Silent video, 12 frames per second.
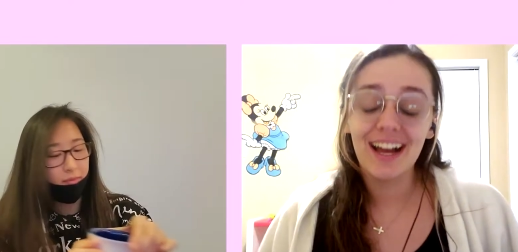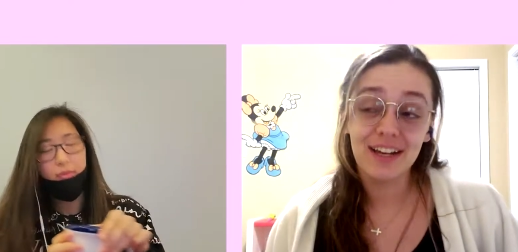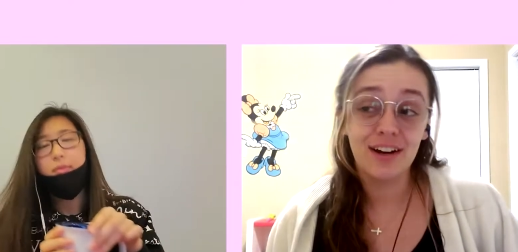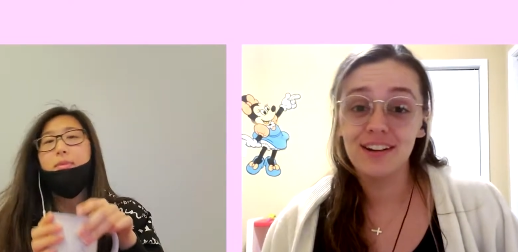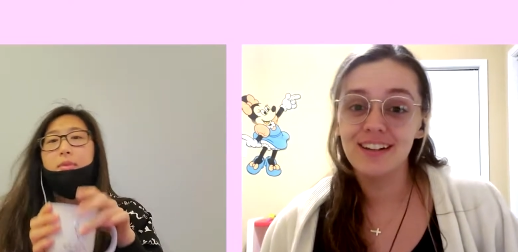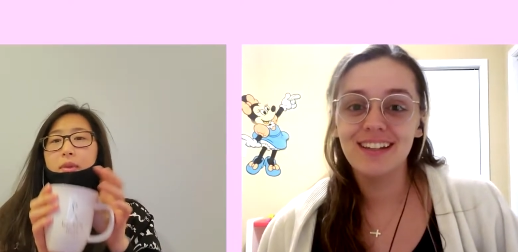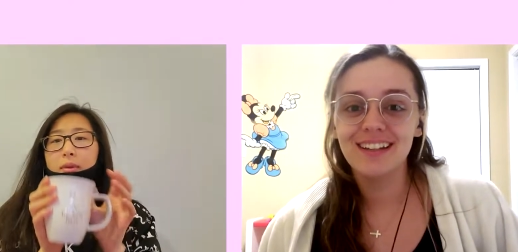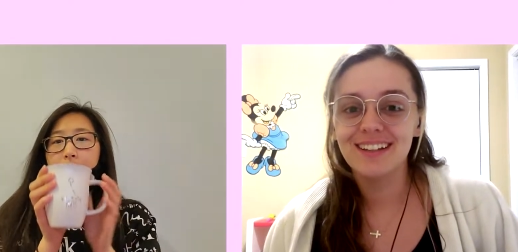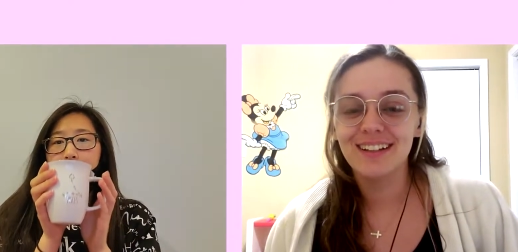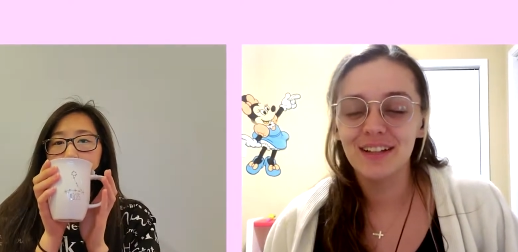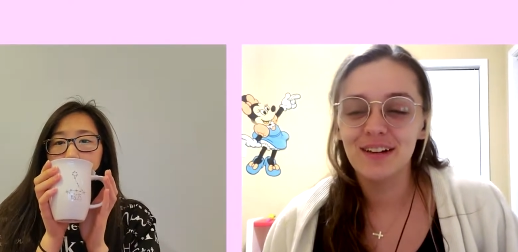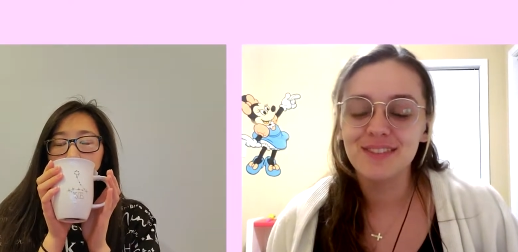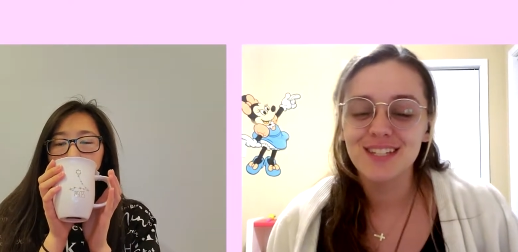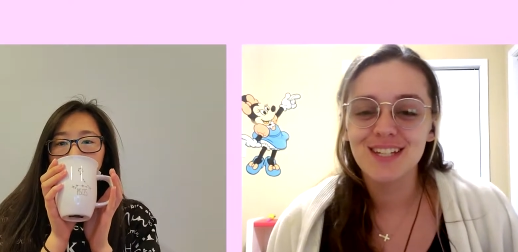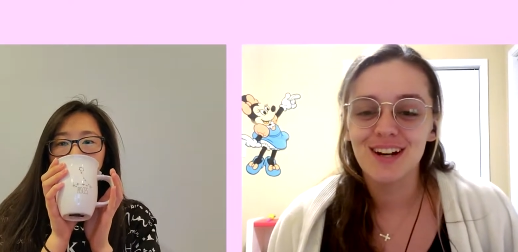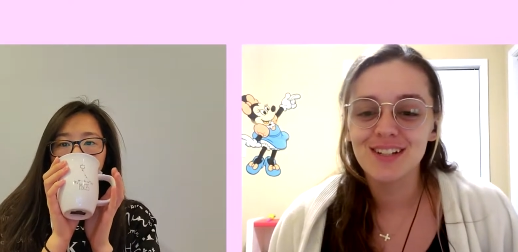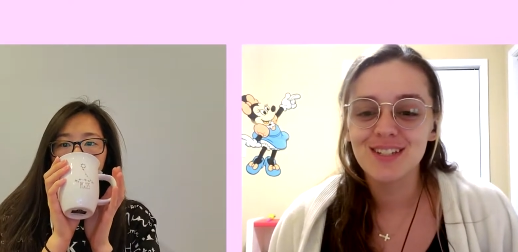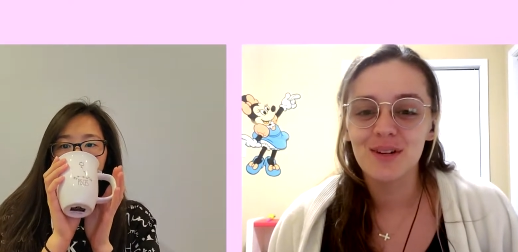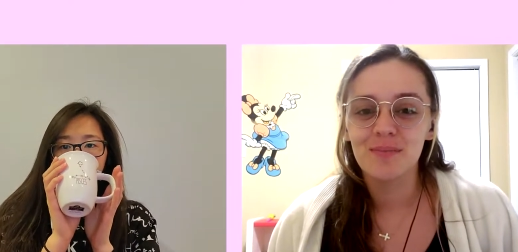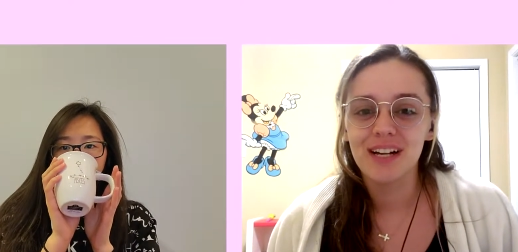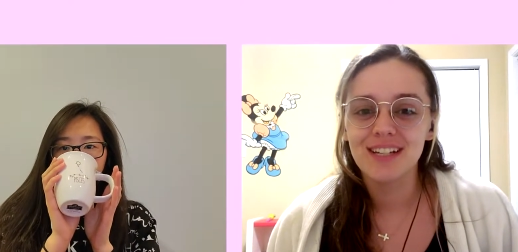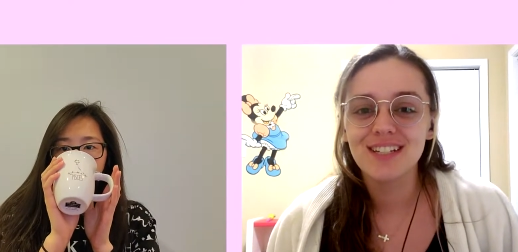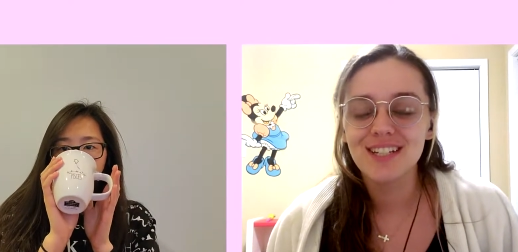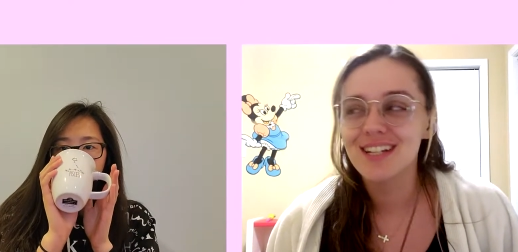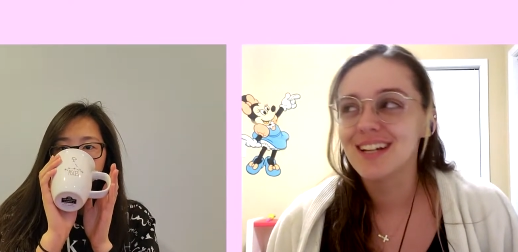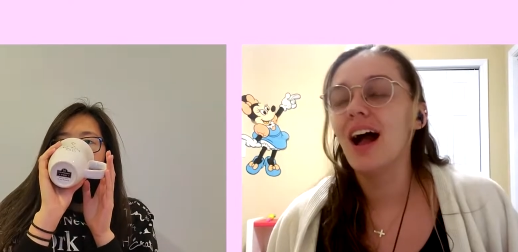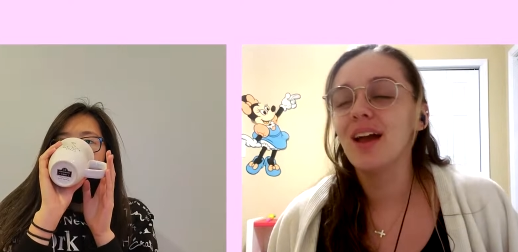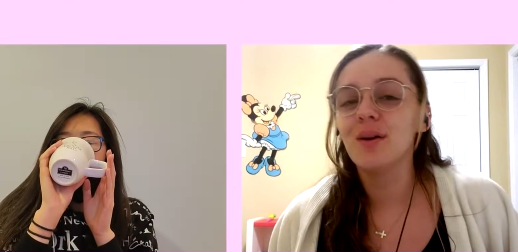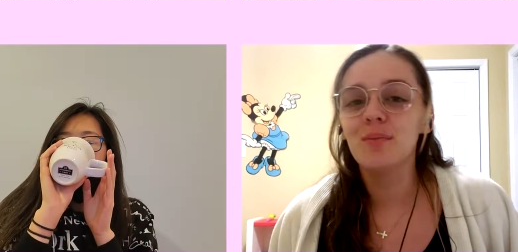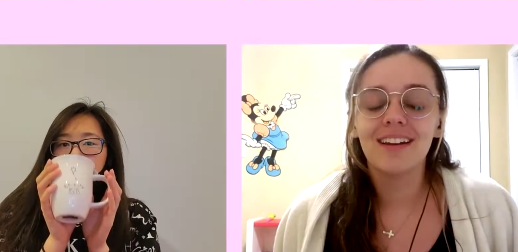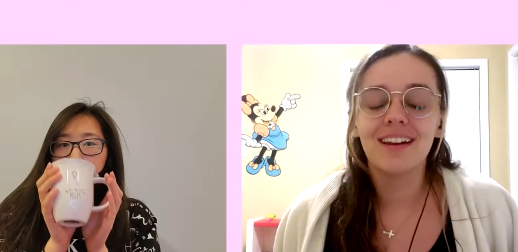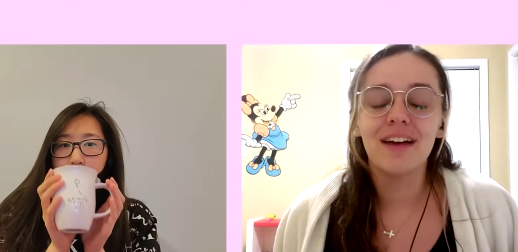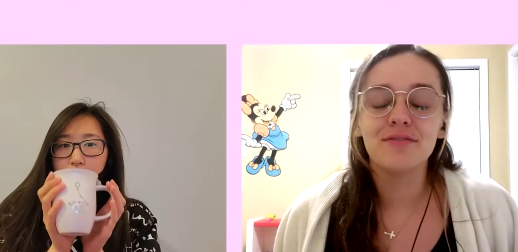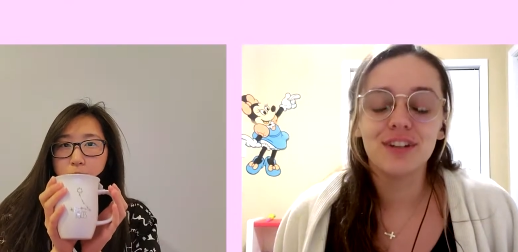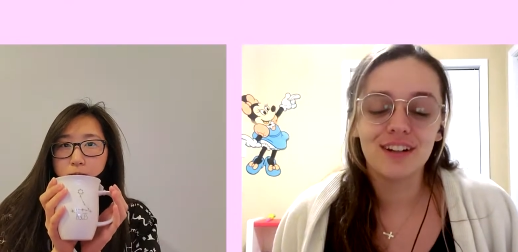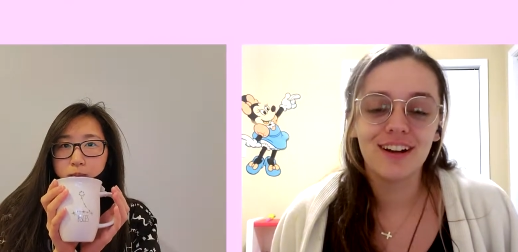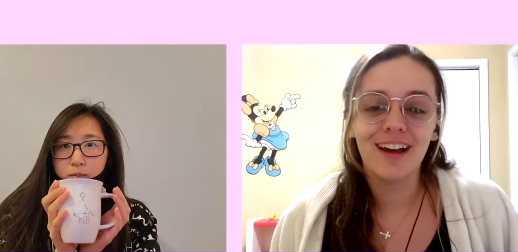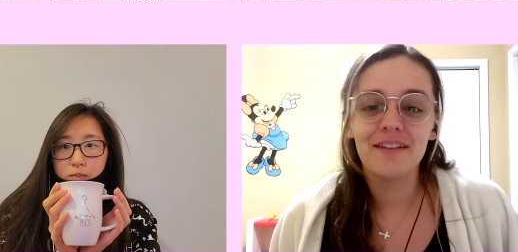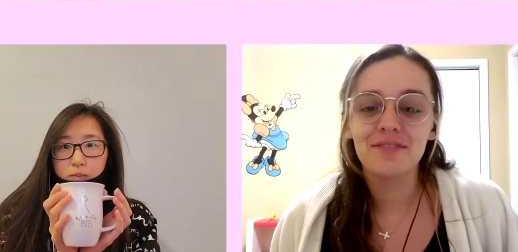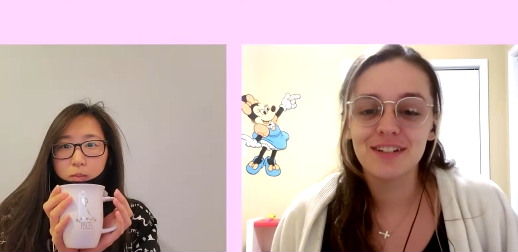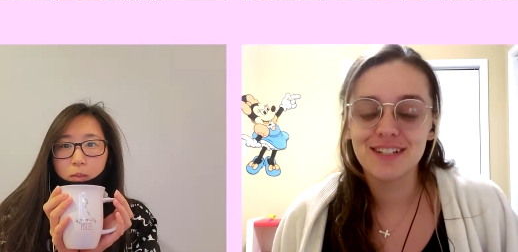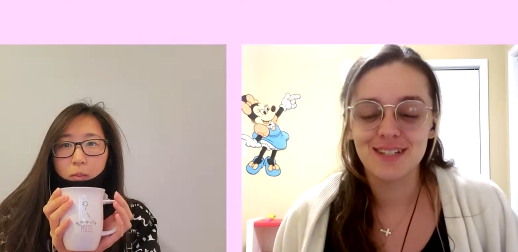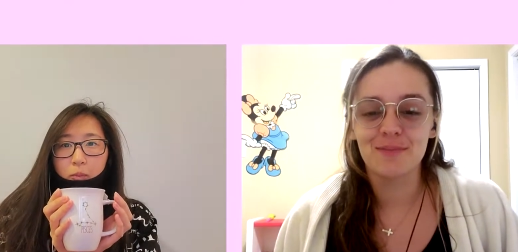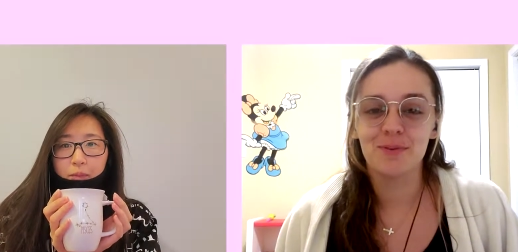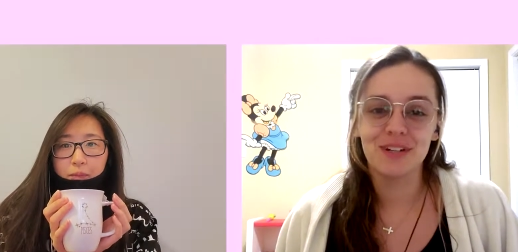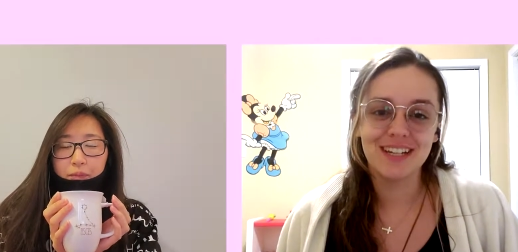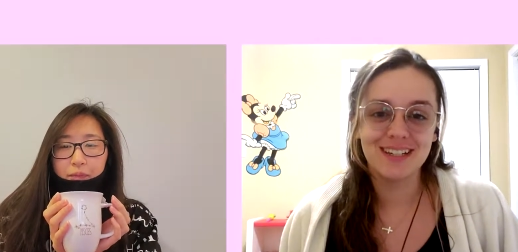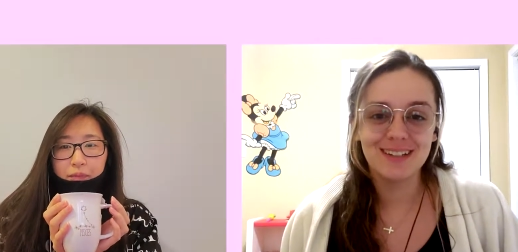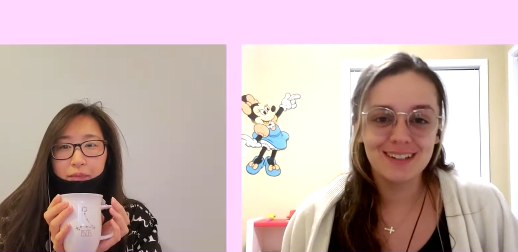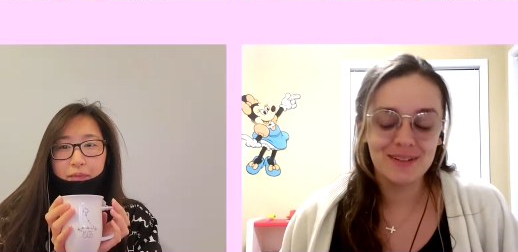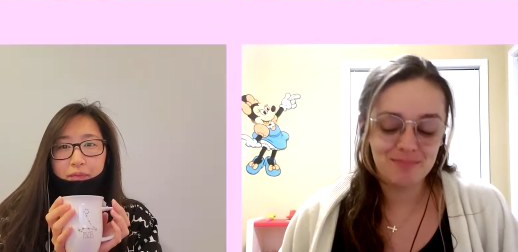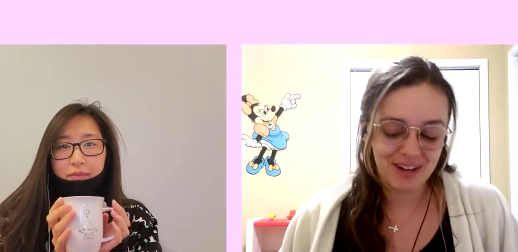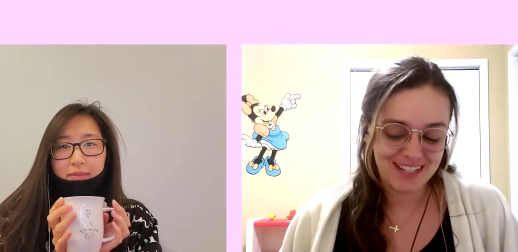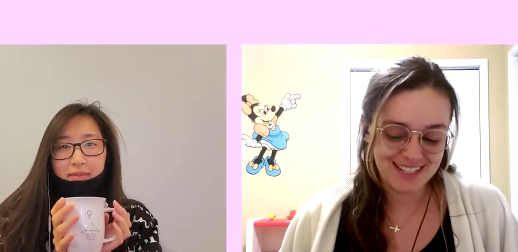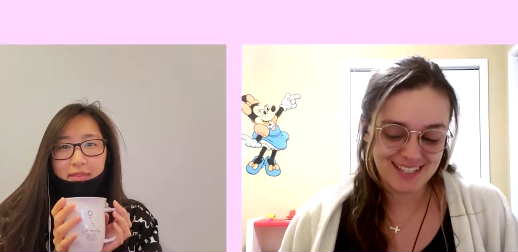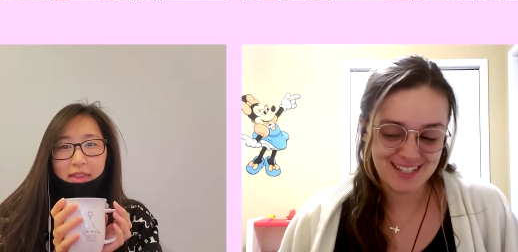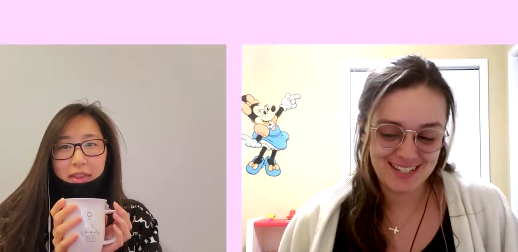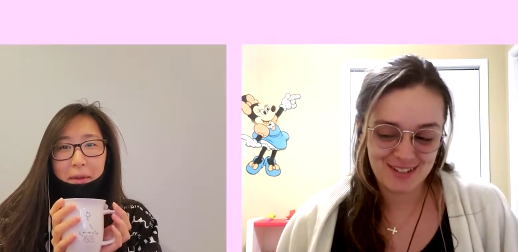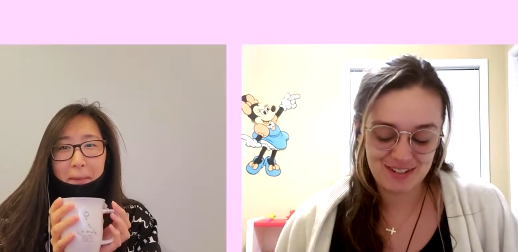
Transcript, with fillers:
Speaker 1: I already love the song so much. I am never, ever disappointed by NCT